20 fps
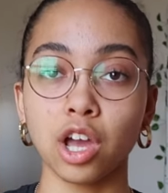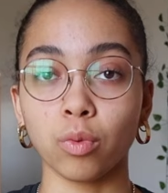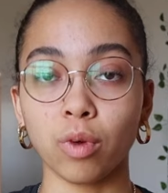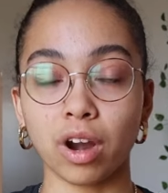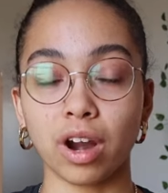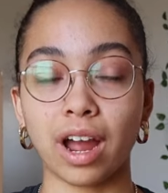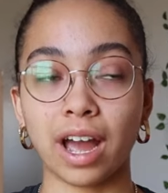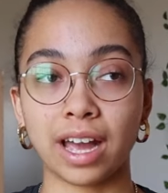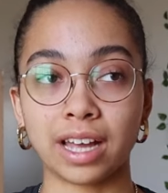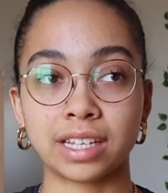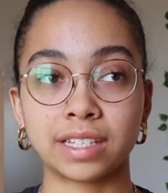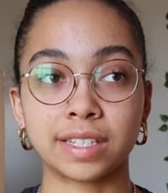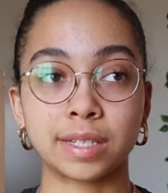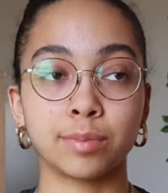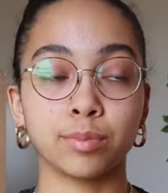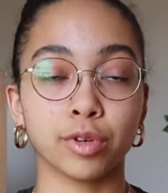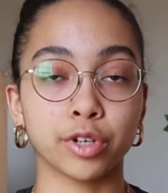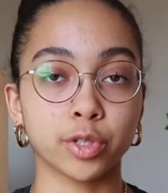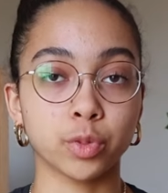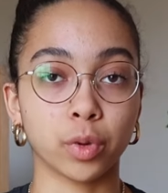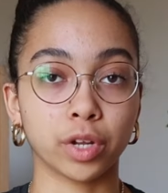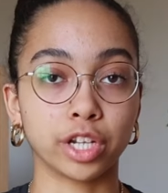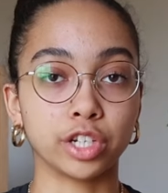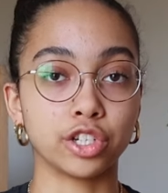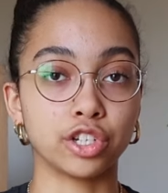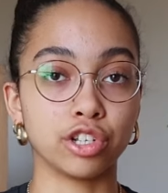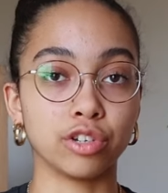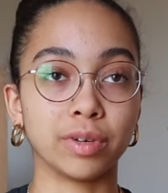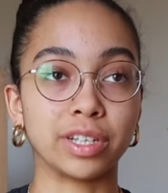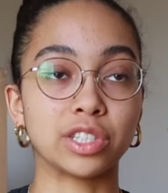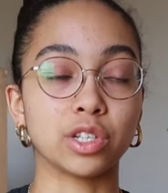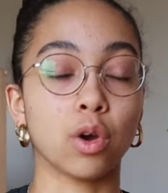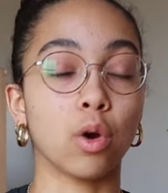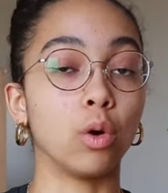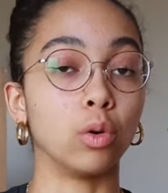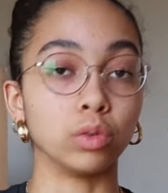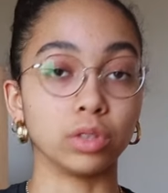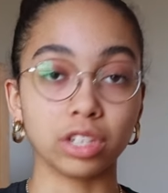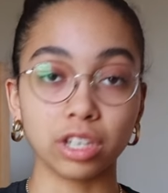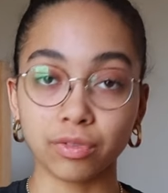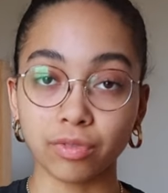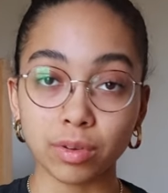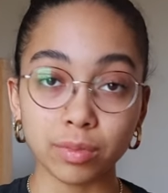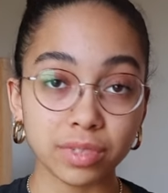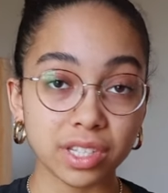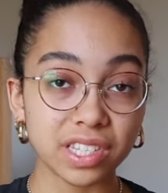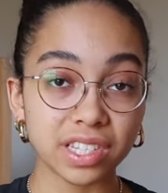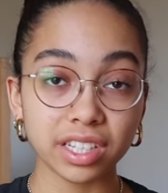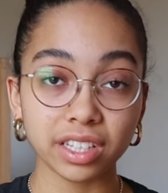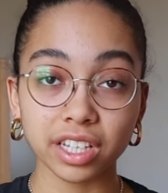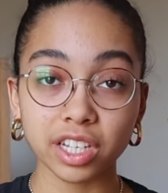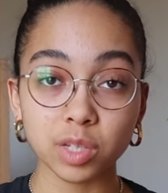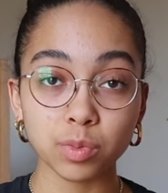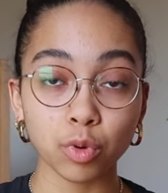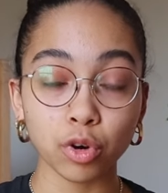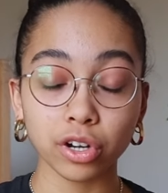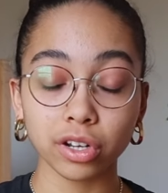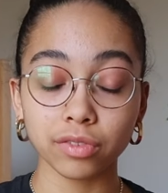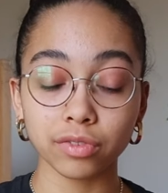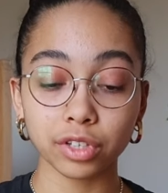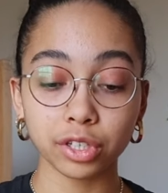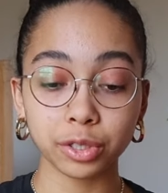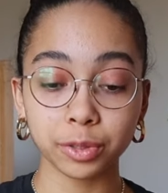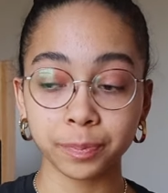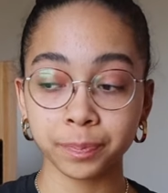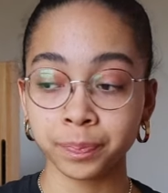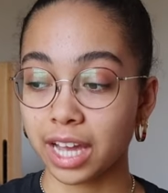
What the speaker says: whereas in books 1 and 2, it's only from Cecilia's point of view.